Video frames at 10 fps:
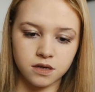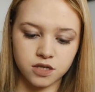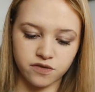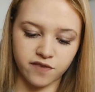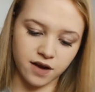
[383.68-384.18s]

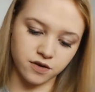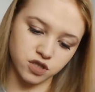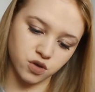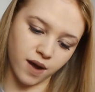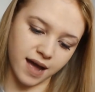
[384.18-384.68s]
Trafalgar
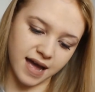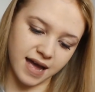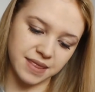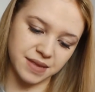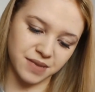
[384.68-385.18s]
Square,
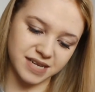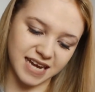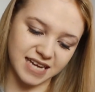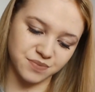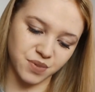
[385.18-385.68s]
and then my
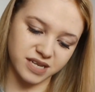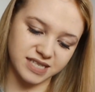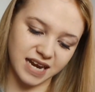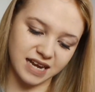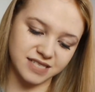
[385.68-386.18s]
dad put
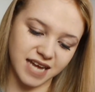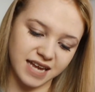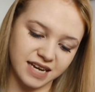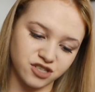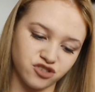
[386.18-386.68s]
10 out of
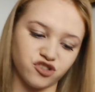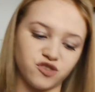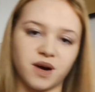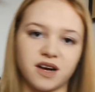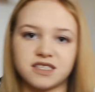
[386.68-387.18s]
10, a true
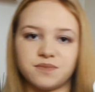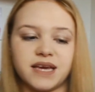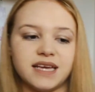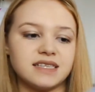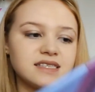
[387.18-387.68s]

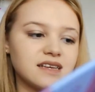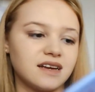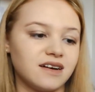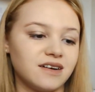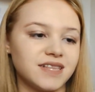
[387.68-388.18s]
masterpiece.
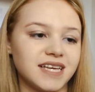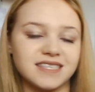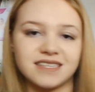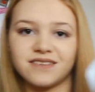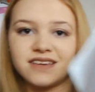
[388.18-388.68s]
Oh, that's so